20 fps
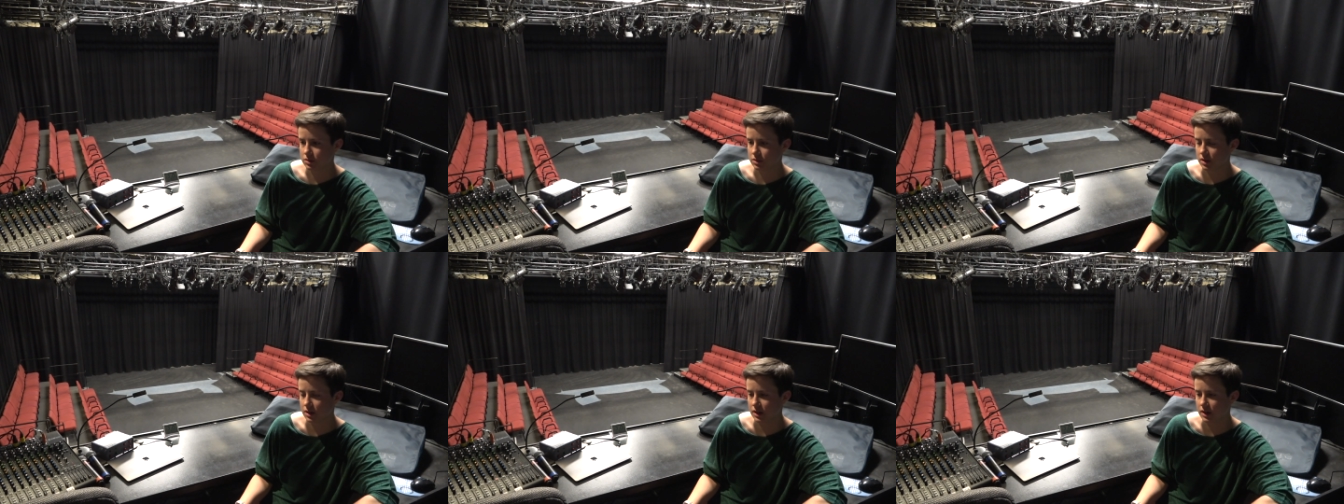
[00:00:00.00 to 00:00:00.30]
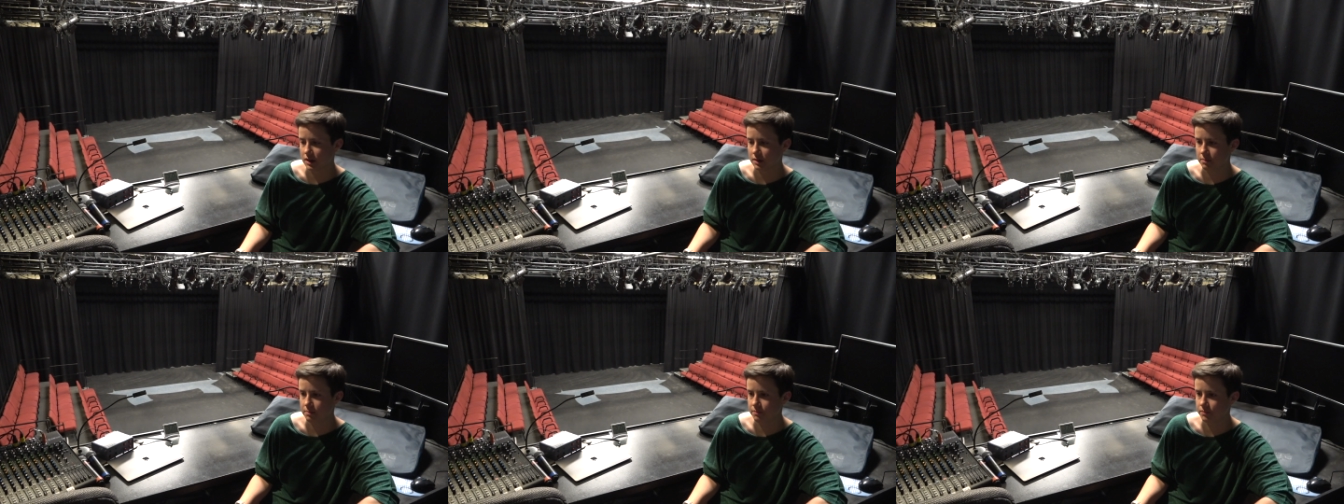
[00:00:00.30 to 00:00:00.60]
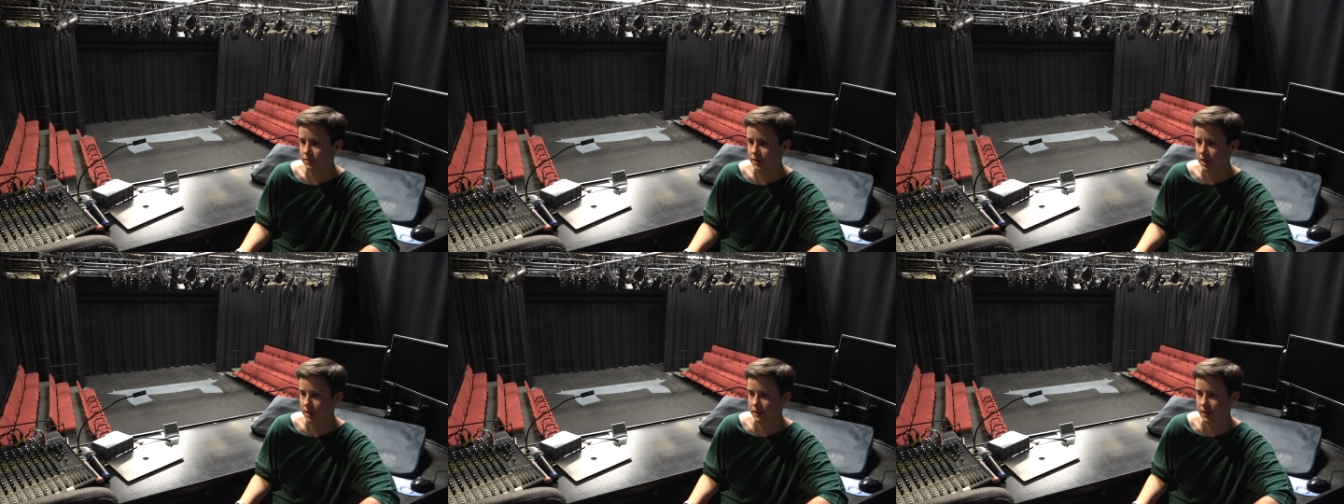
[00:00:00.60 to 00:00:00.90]

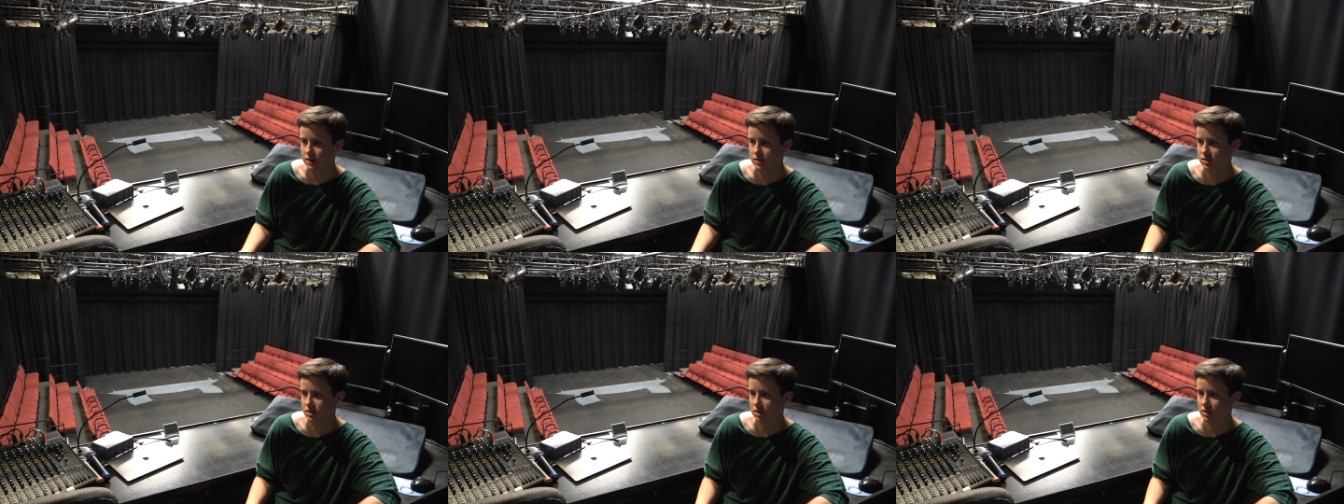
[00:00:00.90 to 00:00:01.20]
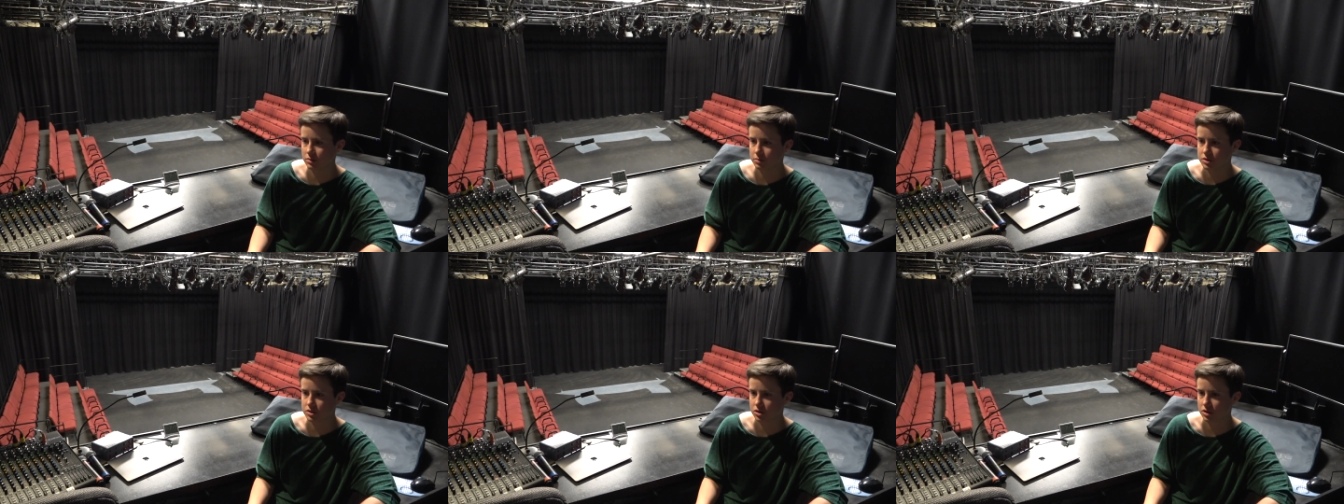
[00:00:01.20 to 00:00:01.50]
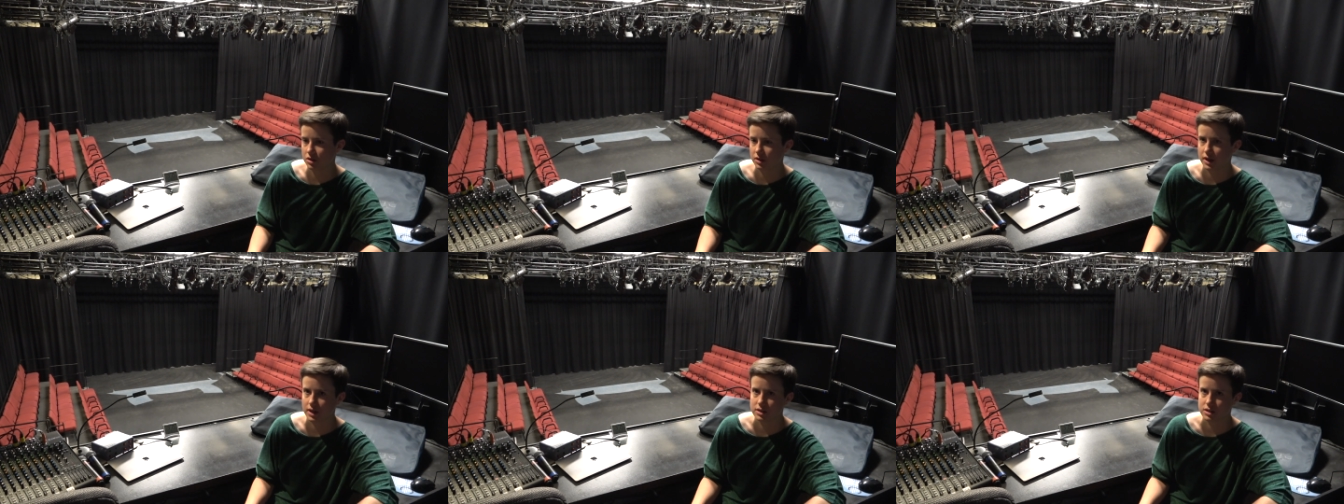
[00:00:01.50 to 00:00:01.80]
And then slowly but
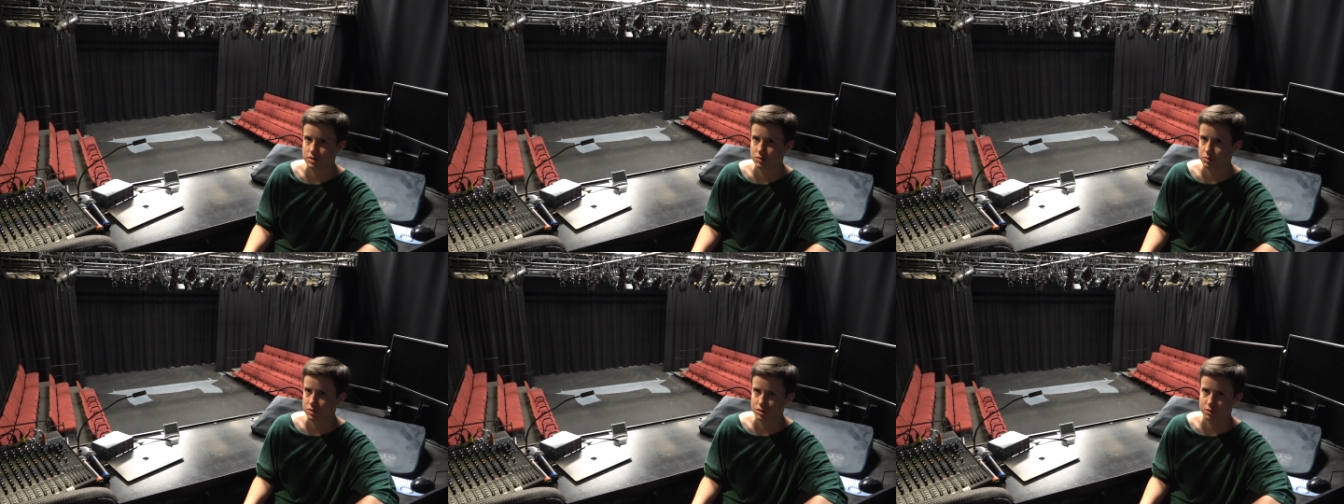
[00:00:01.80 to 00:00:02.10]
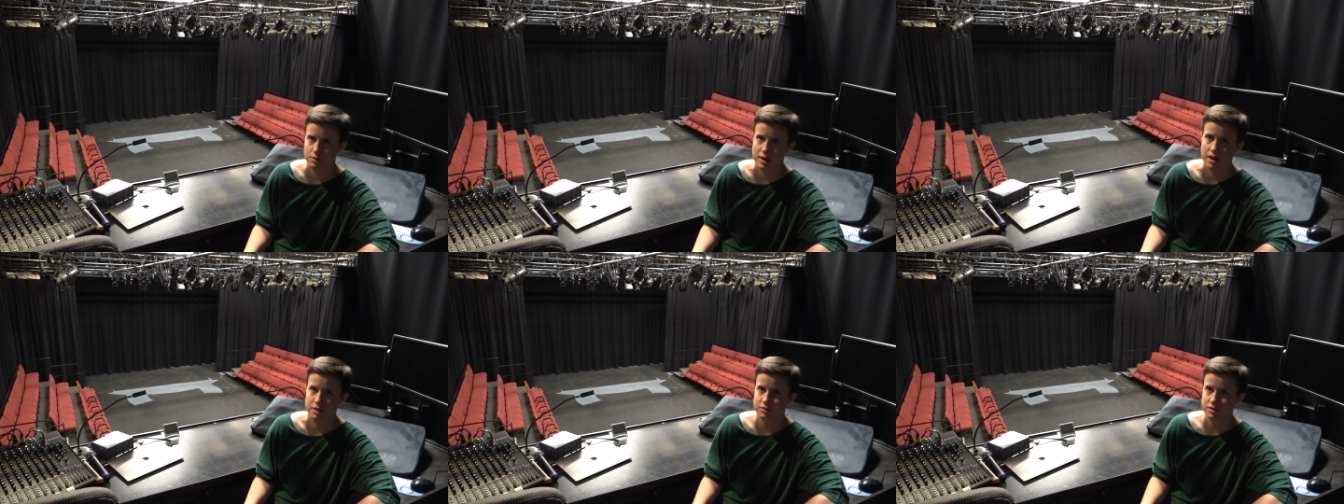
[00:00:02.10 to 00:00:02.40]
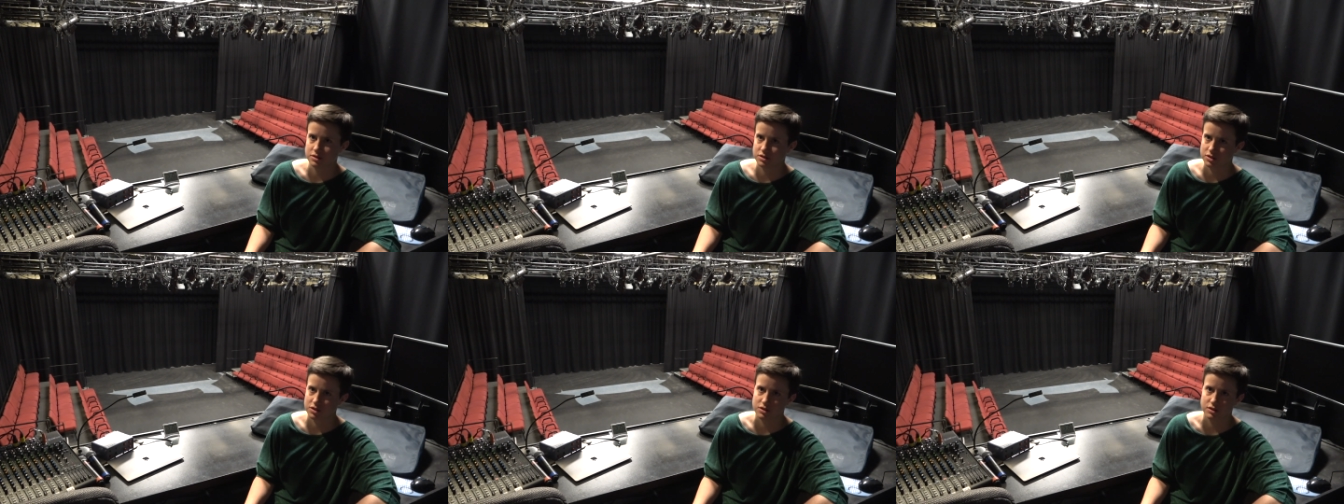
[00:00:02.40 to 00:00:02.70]
surely, I just was around
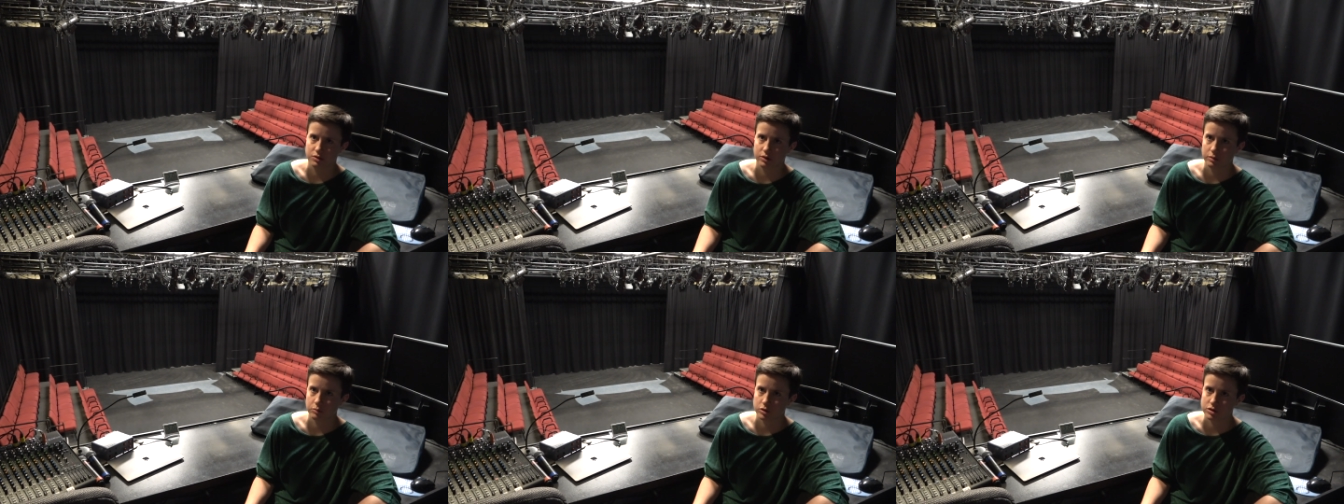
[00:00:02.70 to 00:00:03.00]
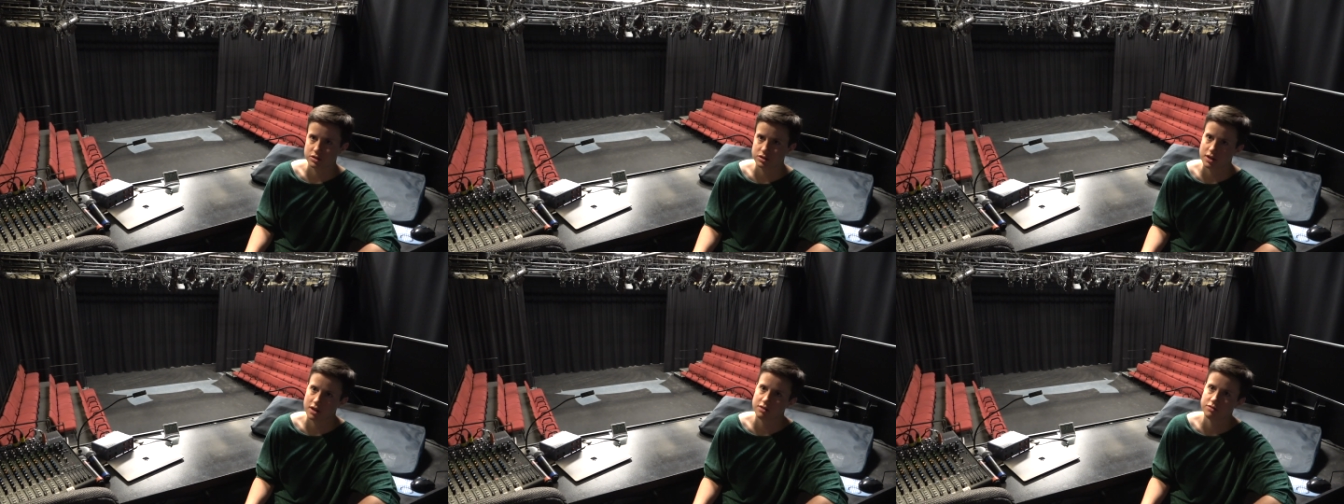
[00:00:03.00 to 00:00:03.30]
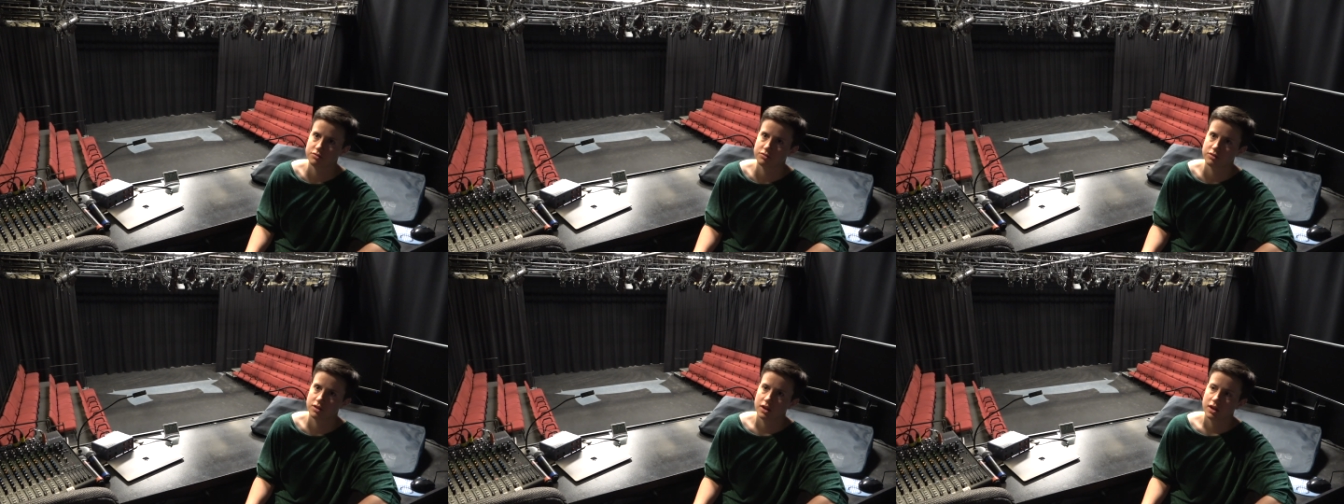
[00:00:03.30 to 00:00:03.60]
and started doing more
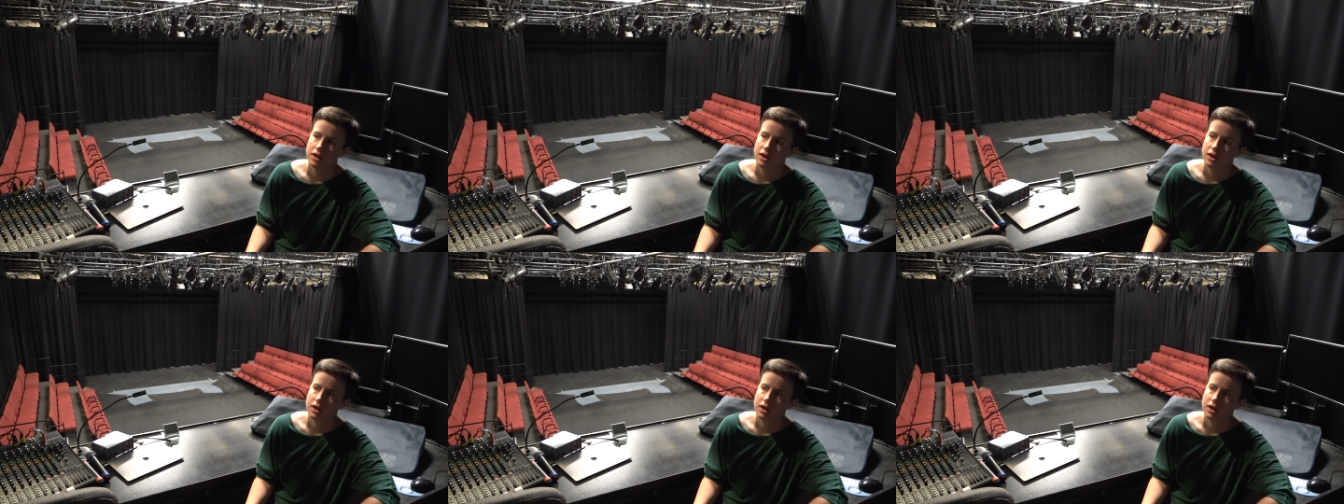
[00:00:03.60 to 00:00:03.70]
stuff